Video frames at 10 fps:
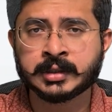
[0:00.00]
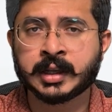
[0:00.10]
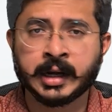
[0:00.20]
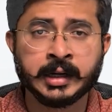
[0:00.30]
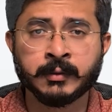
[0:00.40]

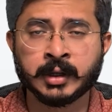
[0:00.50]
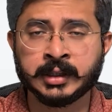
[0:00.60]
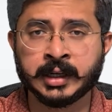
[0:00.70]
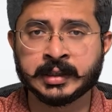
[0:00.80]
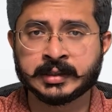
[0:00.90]

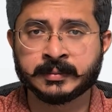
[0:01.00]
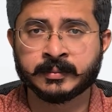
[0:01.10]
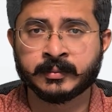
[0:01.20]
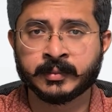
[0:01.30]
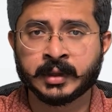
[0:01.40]
creditworthiness.
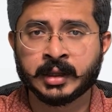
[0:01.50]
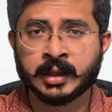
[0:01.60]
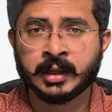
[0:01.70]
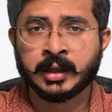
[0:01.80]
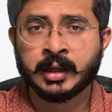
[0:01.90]

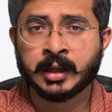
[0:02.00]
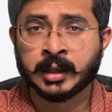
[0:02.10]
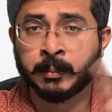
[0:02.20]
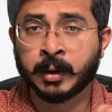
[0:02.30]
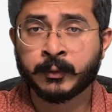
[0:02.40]

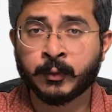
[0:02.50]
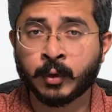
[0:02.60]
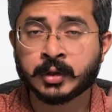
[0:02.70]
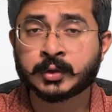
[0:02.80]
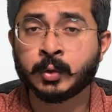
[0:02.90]
Number
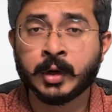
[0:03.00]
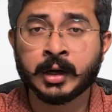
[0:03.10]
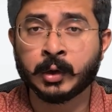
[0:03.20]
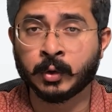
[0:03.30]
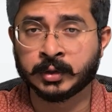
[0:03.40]
4,
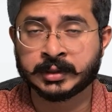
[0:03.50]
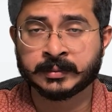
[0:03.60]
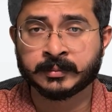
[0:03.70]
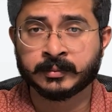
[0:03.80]
student loans.